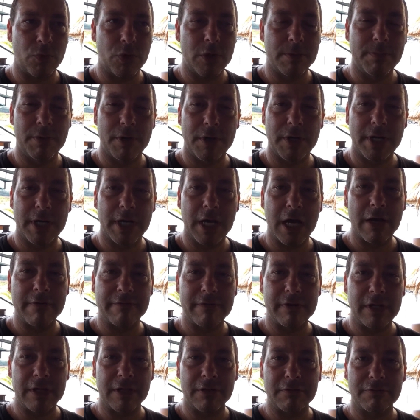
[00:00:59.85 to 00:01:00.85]
wood burning
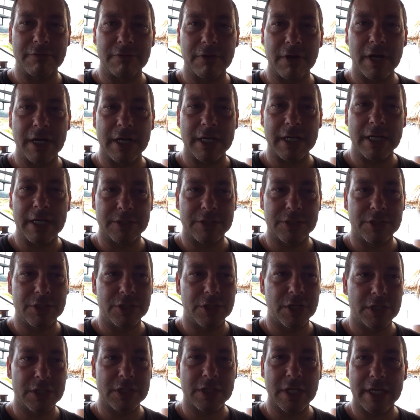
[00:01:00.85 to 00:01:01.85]
oven in the front. It's
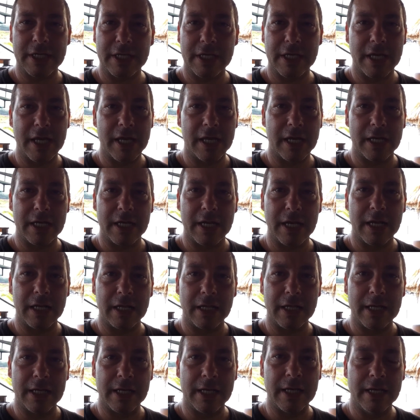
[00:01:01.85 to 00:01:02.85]
just like you get in
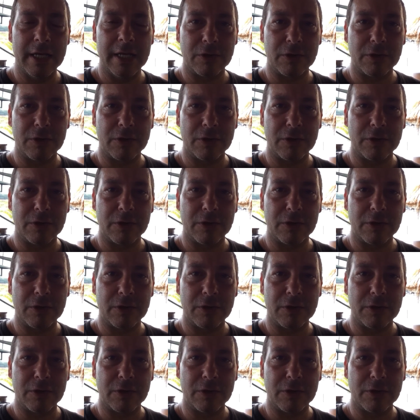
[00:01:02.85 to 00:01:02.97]
Italy.